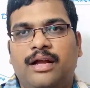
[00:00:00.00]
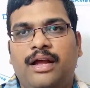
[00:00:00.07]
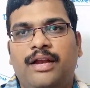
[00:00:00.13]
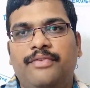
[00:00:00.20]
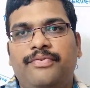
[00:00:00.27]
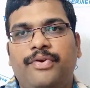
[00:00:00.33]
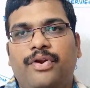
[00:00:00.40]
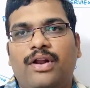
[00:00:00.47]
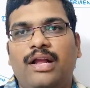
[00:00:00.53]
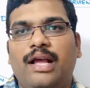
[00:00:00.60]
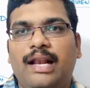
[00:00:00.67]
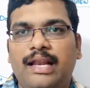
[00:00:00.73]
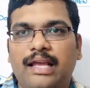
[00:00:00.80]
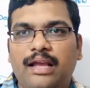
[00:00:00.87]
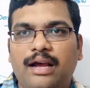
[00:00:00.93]
And if you
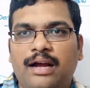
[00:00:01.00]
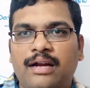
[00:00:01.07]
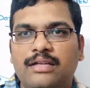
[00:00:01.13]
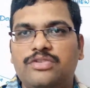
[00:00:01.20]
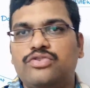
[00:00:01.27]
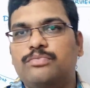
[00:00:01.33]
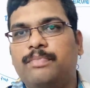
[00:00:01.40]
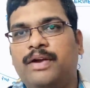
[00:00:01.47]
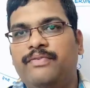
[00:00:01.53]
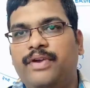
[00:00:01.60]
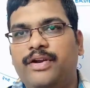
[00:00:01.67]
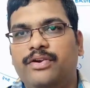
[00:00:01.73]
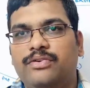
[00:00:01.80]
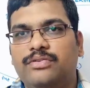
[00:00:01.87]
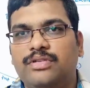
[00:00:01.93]
really understood my
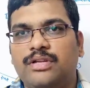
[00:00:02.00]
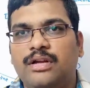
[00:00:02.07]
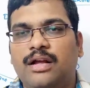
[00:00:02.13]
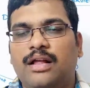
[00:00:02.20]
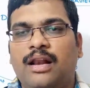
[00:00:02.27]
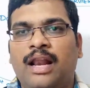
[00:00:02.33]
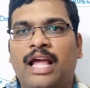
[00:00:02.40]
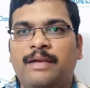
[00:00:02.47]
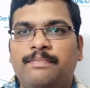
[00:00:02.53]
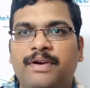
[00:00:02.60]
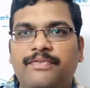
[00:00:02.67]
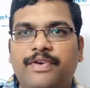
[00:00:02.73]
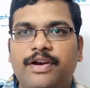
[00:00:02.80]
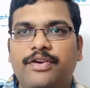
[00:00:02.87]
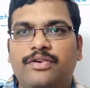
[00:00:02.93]
videos, like
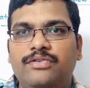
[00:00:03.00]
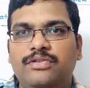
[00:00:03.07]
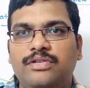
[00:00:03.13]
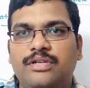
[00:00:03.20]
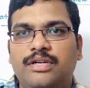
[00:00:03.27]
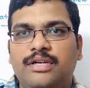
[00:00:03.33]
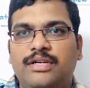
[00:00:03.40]
my videos,